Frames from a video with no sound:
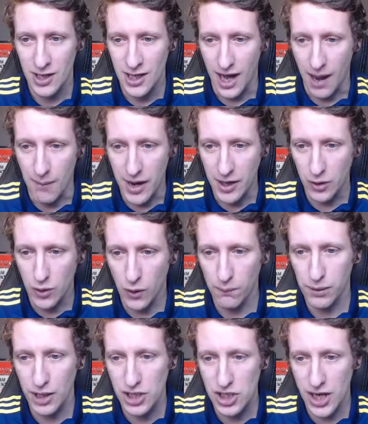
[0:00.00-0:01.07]
I made a couple
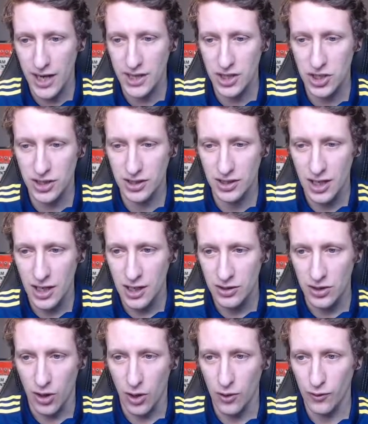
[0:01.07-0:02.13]
of changes to
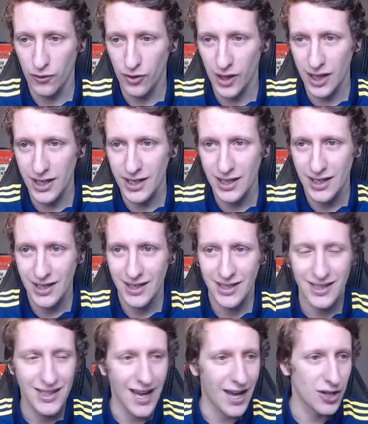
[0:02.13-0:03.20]
hopefully
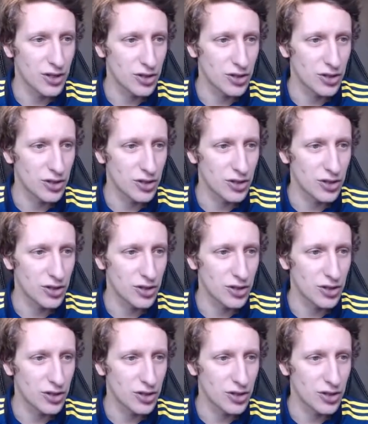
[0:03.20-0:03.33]
get us